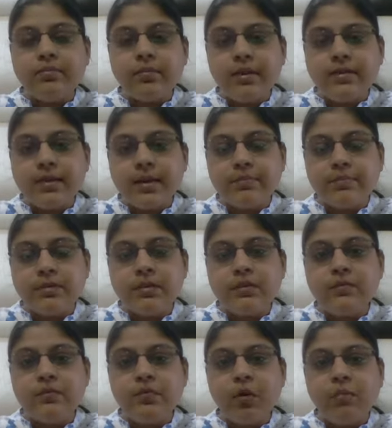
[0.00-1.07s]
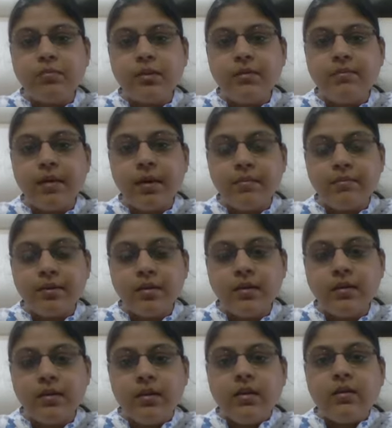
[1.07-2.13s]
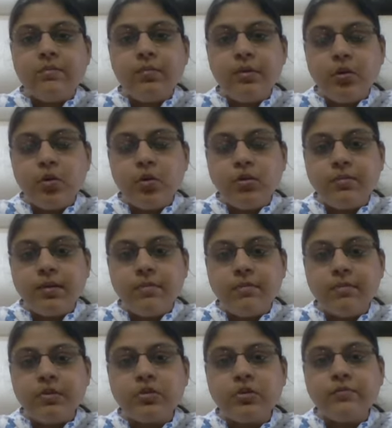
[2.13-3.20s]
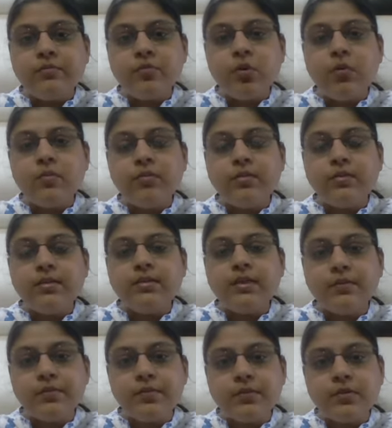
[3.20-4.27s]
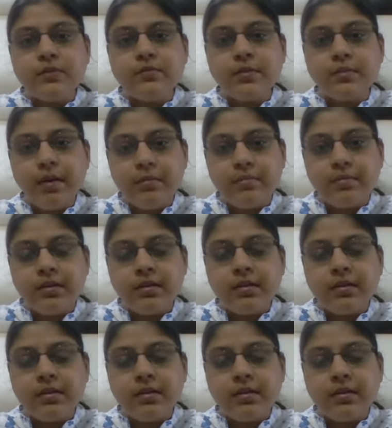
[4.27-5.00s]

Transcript: receptors from the membrane below the membrane shift over the surface of the membrane.